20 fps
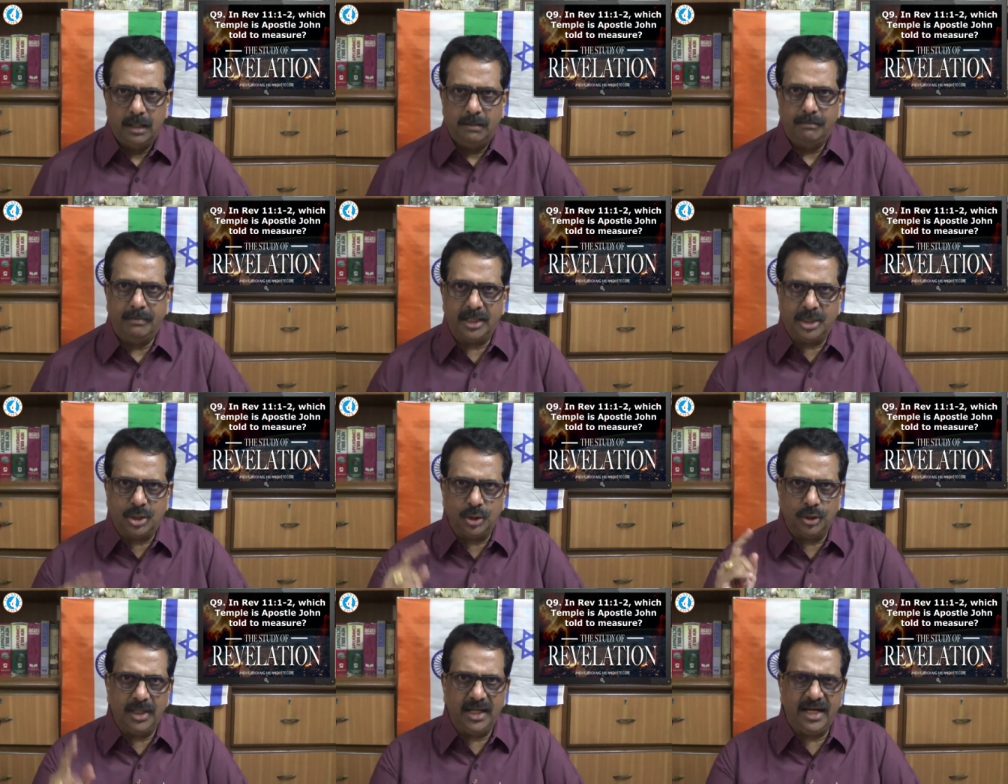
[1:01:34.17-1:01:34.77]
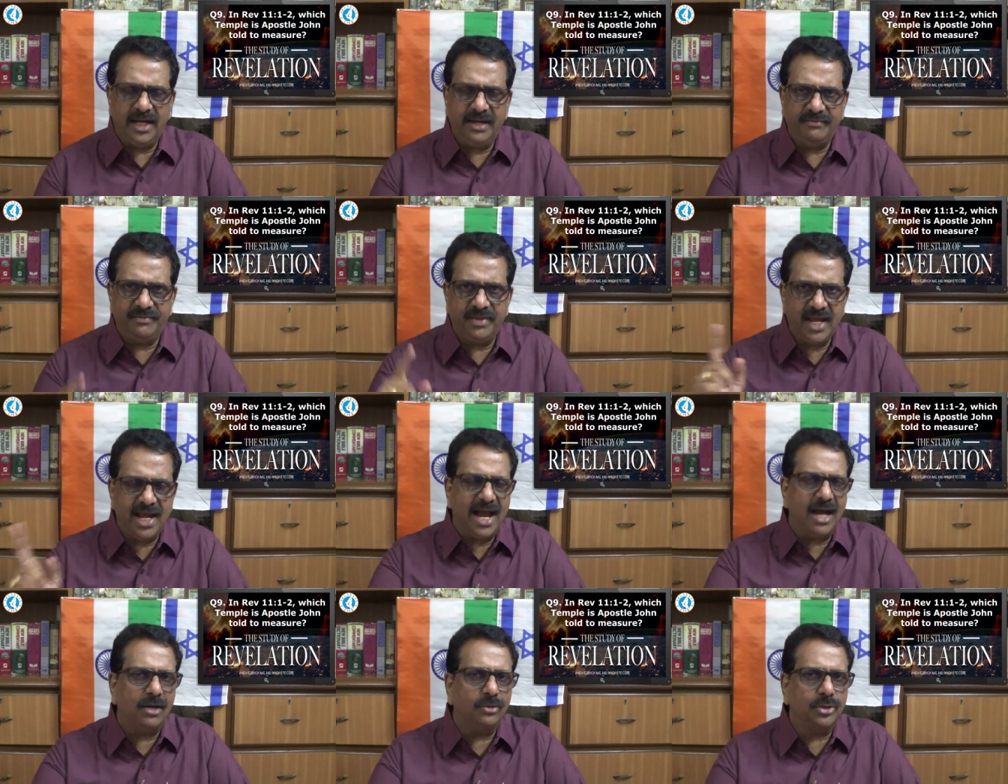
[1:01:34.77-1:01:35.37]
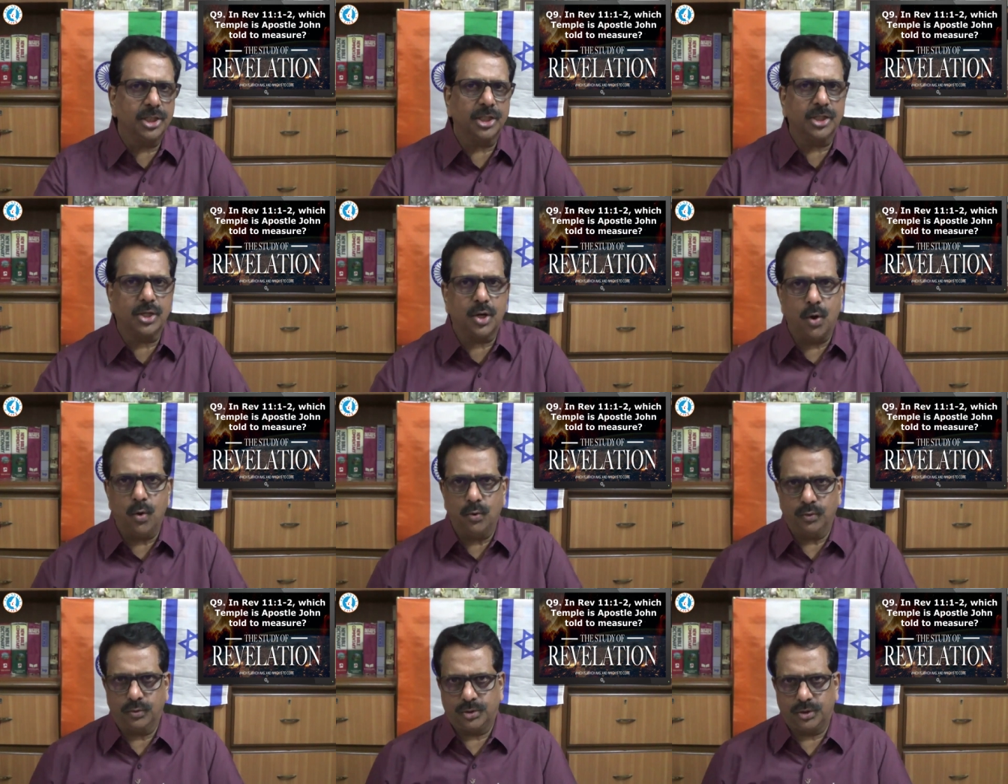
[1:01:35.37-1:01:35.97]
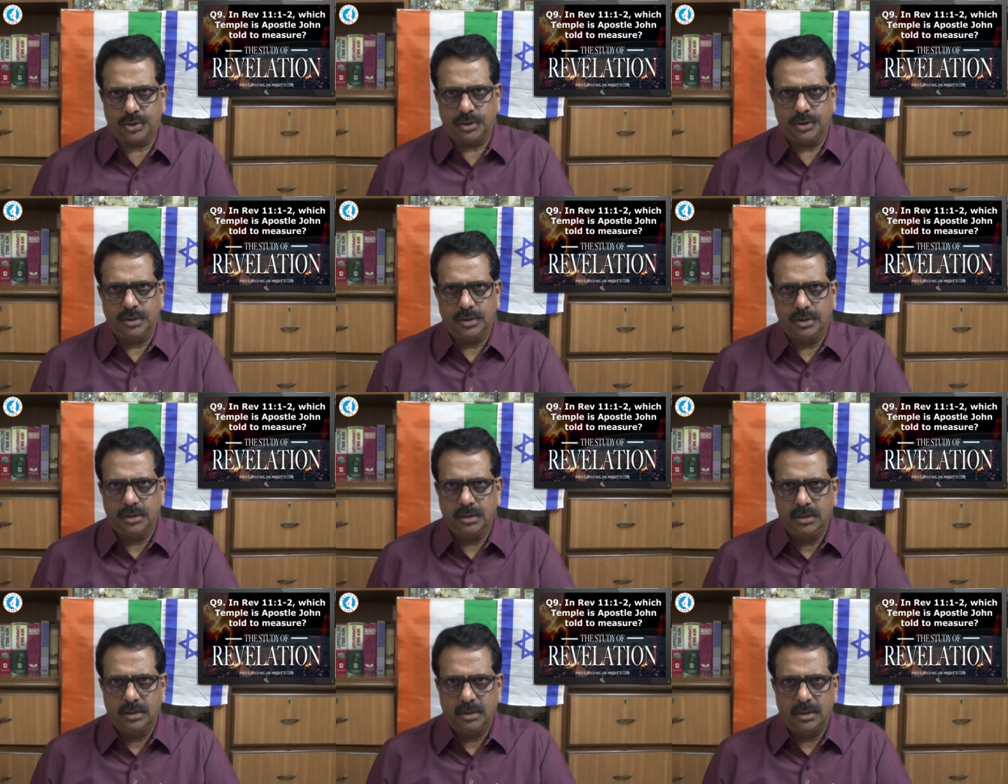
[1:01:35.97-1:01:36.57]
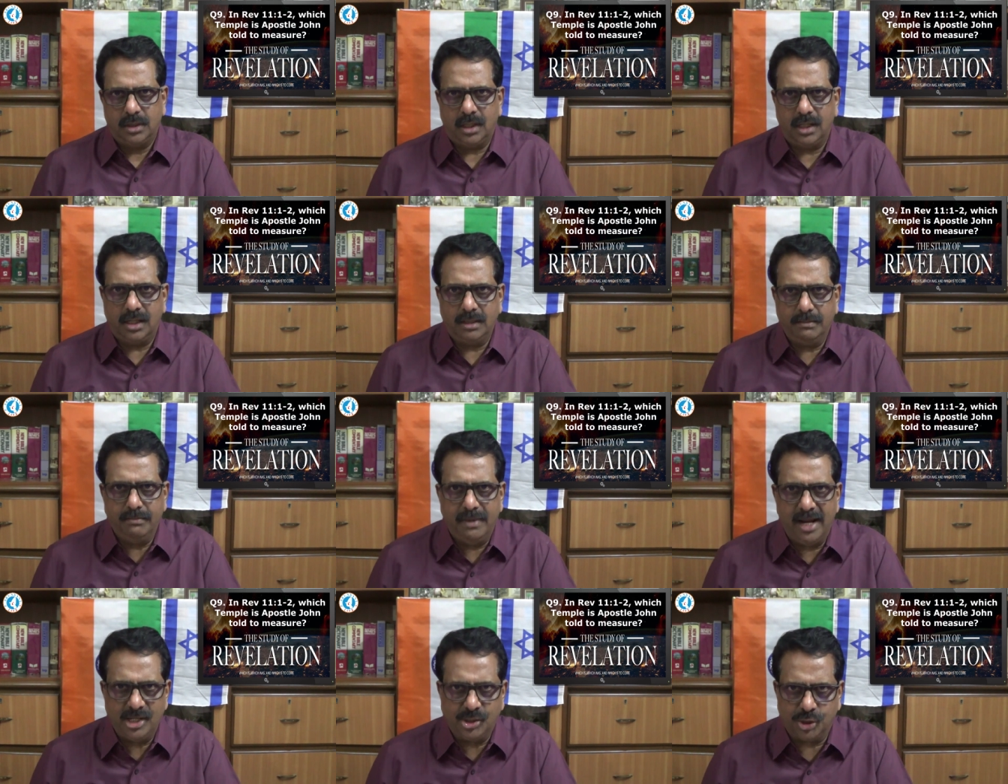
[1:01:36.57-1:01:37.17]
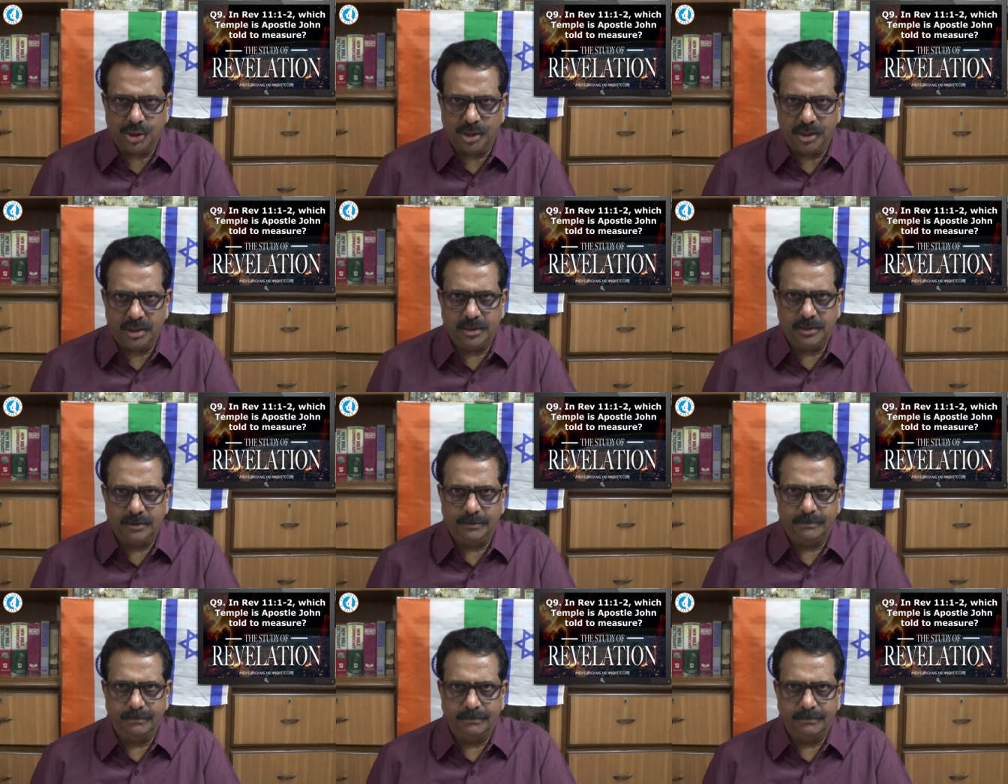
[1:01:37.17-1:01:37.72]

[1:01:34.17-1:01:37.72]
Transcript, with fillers: but to leave the outer court unmeasured.